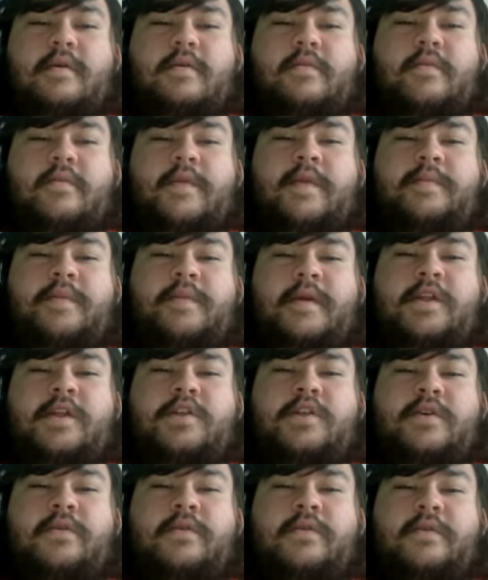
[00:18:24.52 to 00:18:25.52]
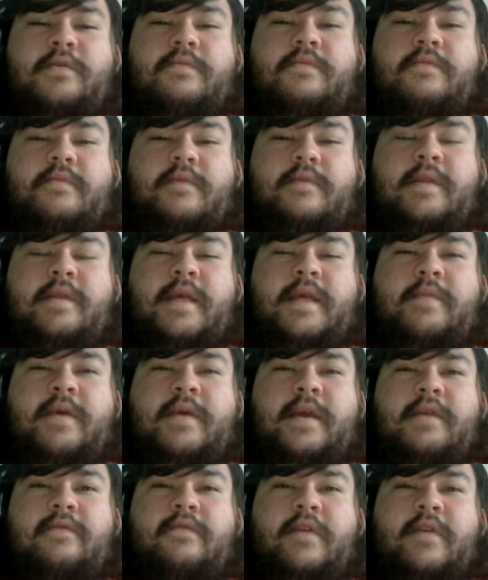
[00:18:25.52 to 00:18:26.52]
where they played each other in the
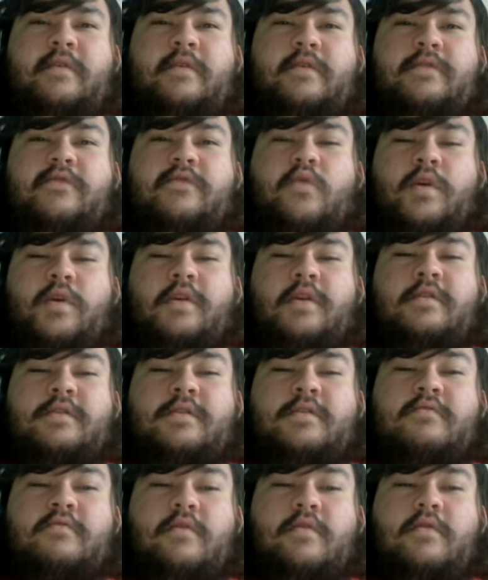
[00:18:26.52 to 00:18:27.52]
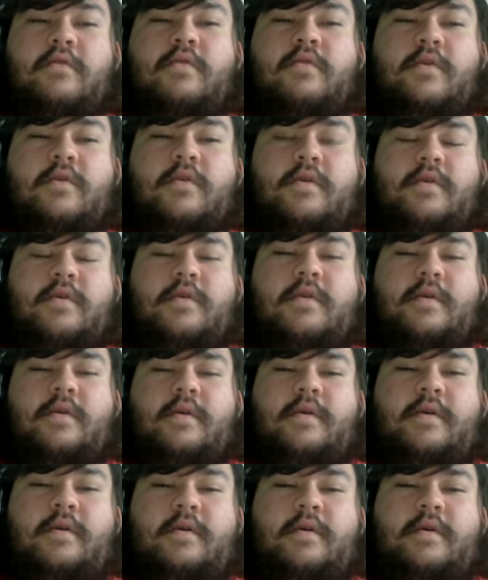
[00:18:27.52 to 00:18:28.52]
NBA Finals 4 years in a row.
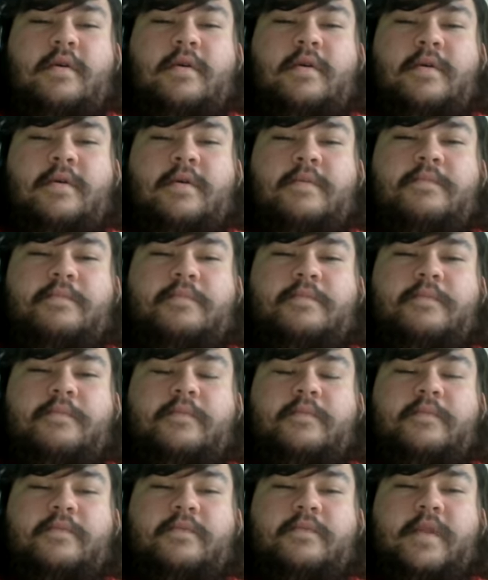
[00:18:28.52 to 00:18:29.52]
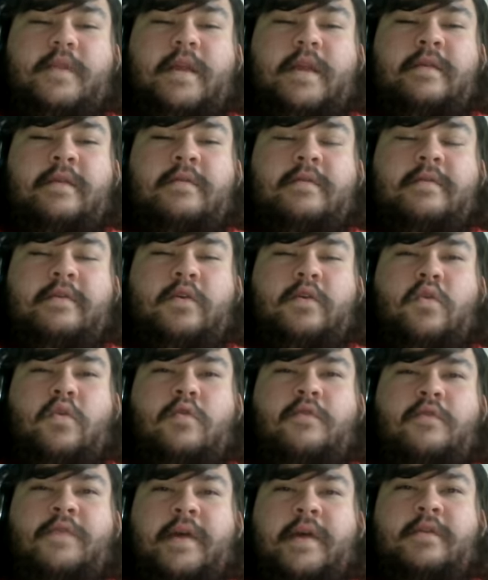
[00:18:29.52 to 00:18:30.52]
And the
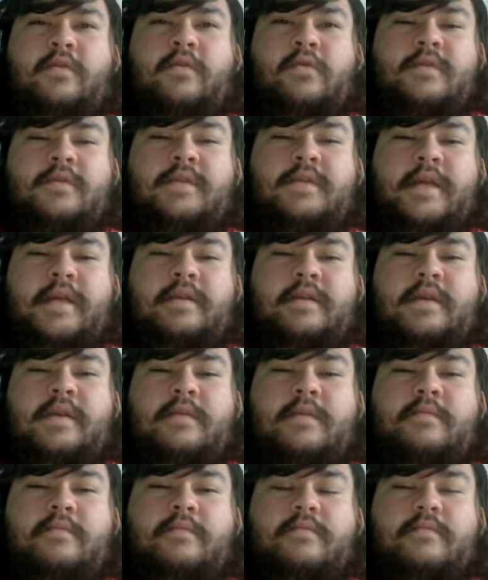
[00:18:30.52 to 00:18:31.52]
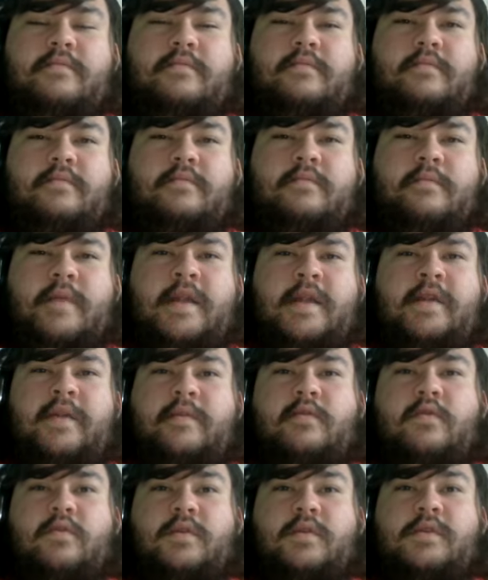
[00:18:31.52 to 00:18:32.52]
core of that Golden State team, many of them
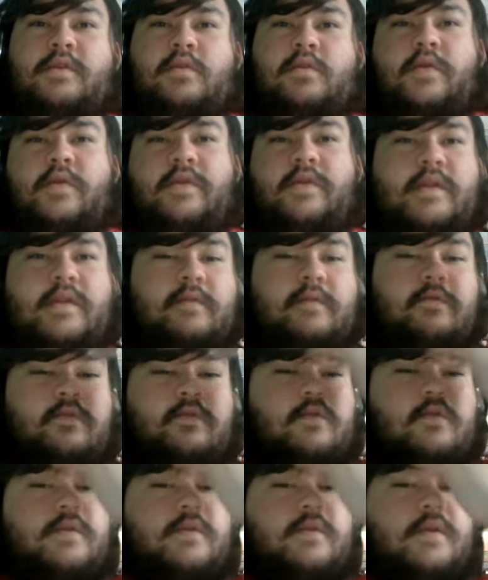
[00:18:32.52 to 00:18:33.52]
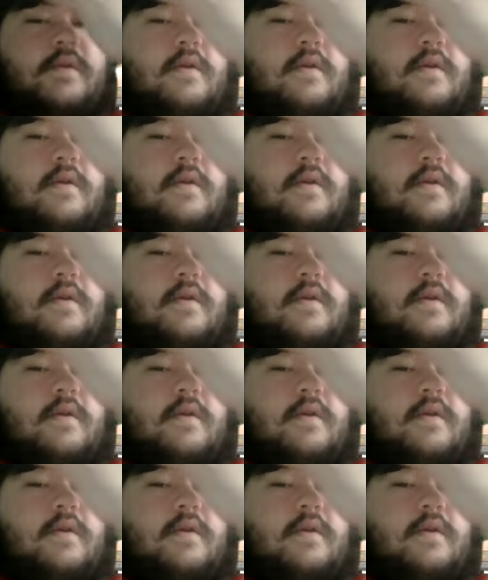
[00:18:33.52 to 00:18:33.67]
who are still with the team, of course,